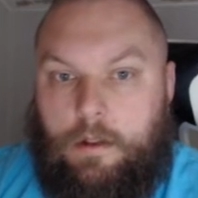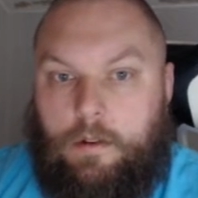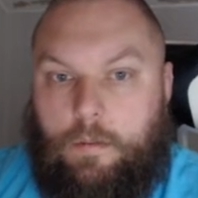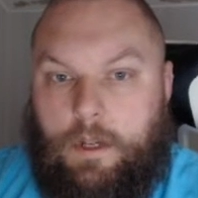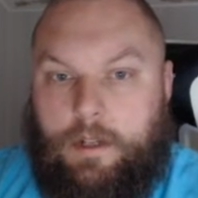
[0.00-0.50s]

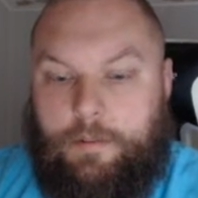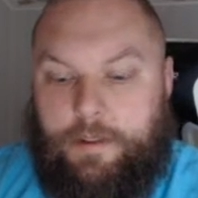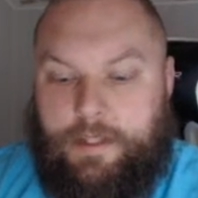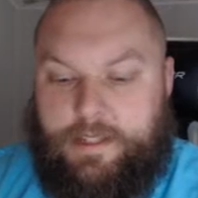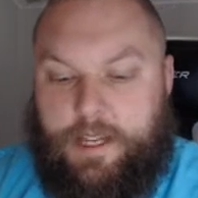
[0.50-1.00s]
Welcome to
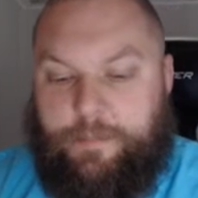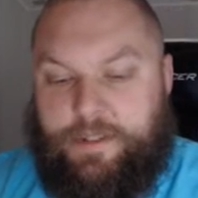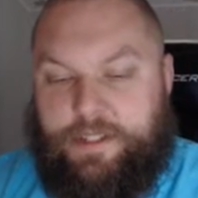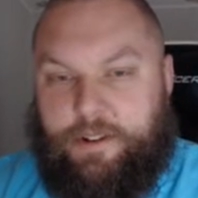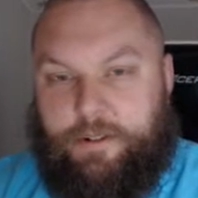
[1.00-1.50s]
this
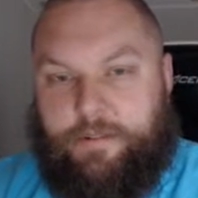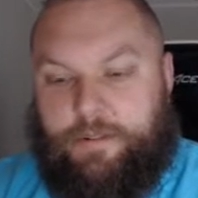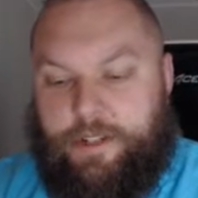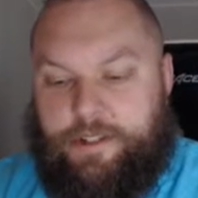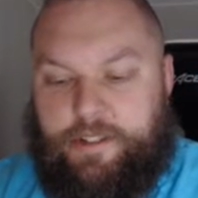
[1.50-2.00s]
episode of
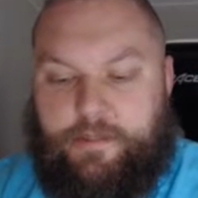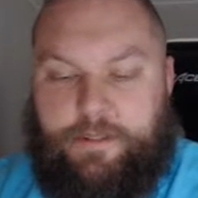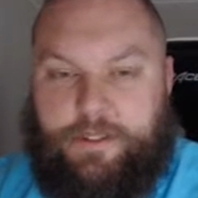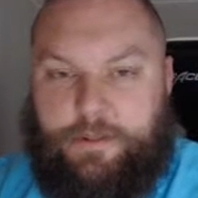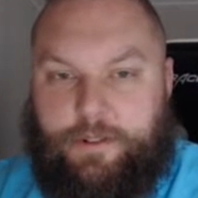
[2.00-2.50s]
Creature Type
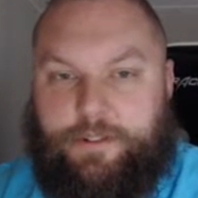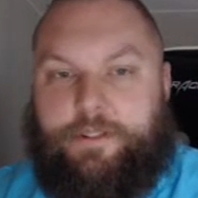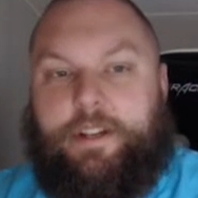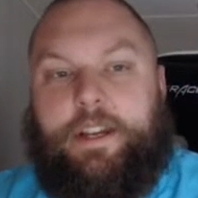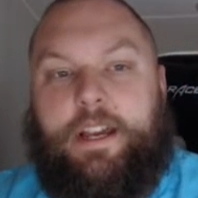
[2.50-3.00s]

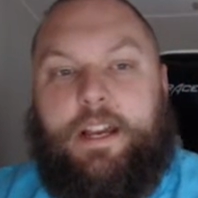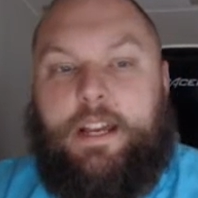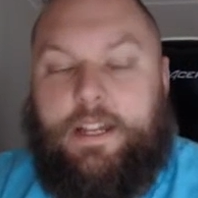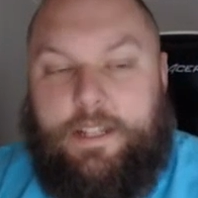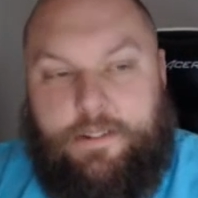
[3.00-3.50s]
Sorcery.
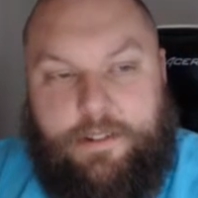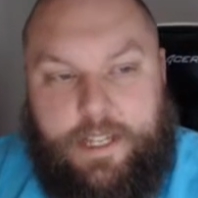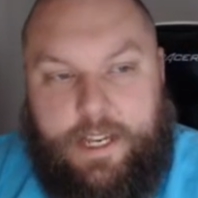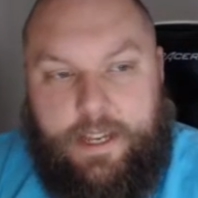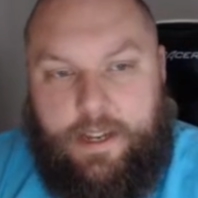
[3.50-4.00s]

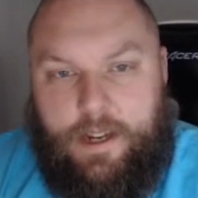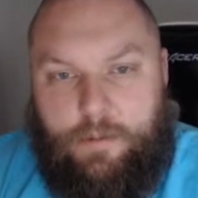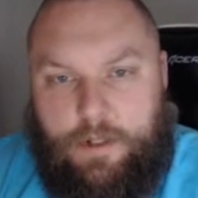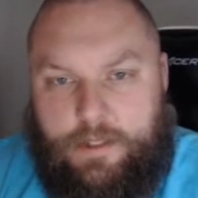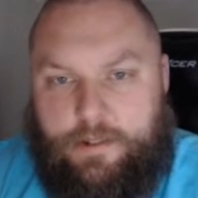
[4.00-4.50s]
Today I
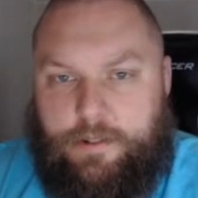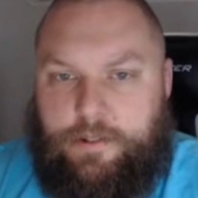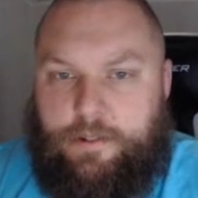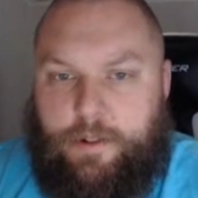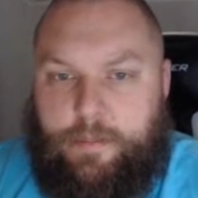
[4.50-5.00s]
want to talk to
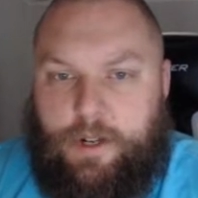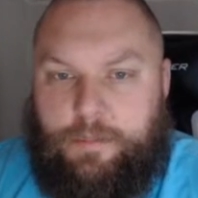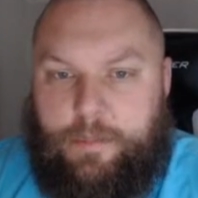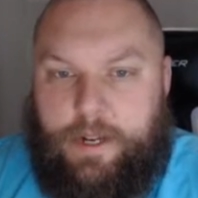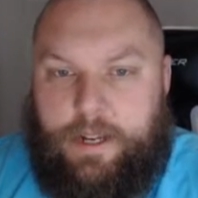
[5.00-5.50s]
you about
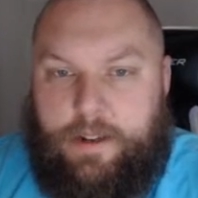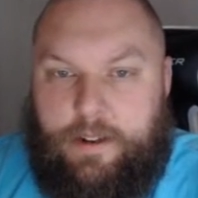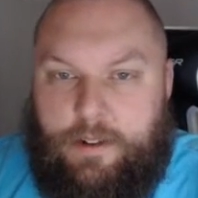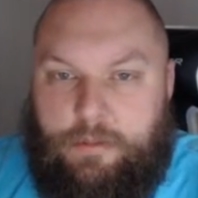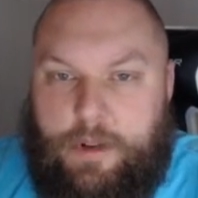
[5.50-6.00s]
my
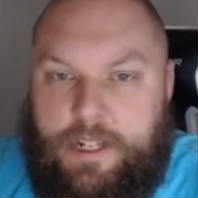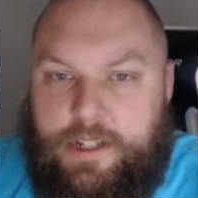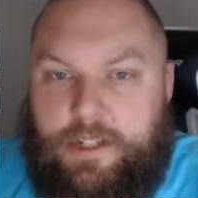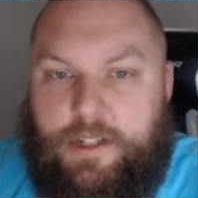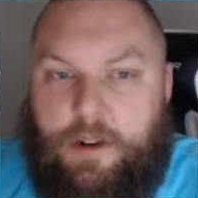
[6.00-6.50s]

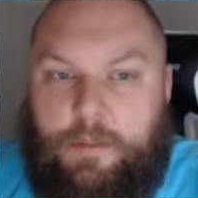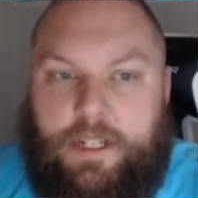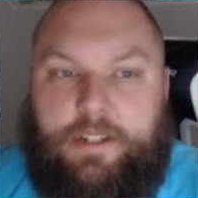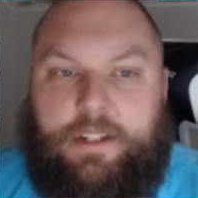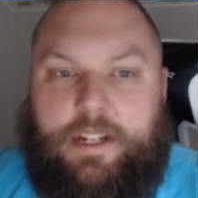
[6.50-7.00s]
Raging Goblin
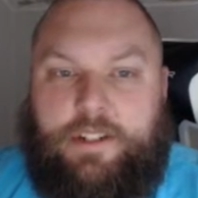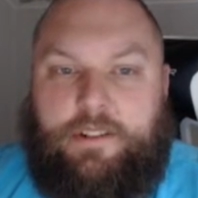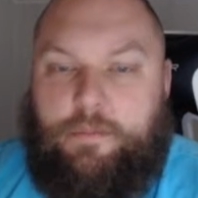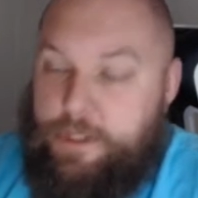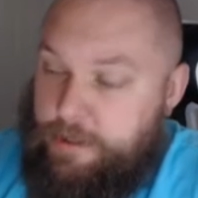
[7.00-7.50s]
collection,
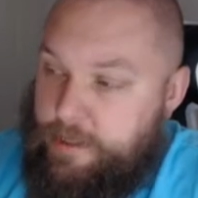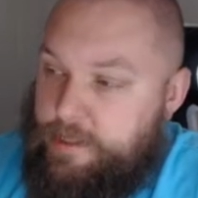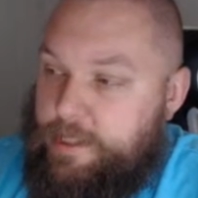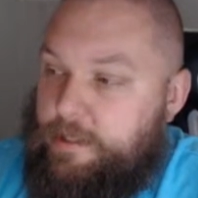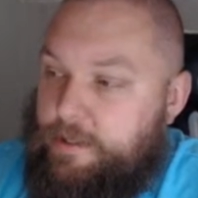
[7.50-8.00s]
which you can
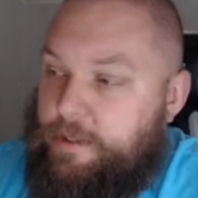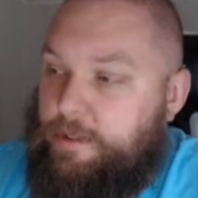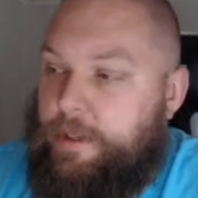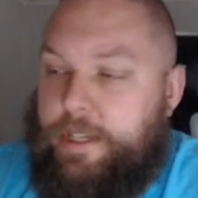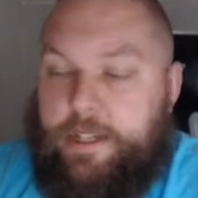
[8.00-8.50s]
see on the
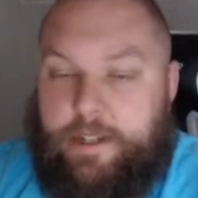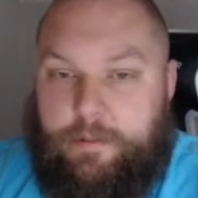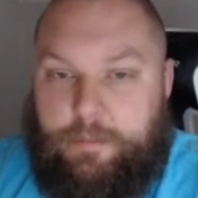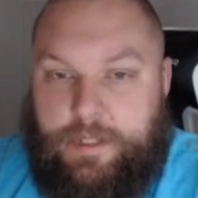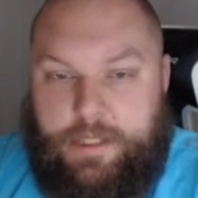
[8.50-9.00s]
screen here
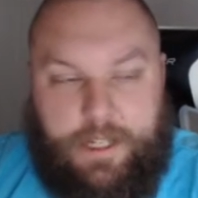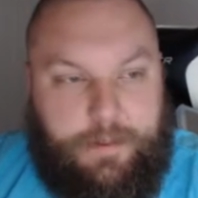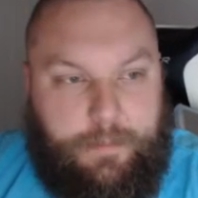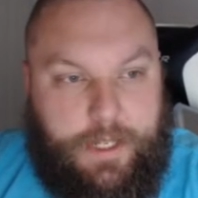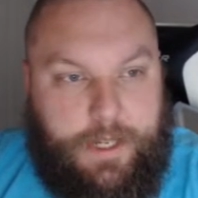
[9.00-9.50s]
beside
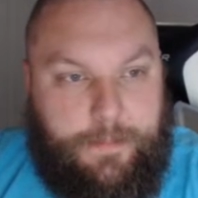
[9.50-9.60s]
me.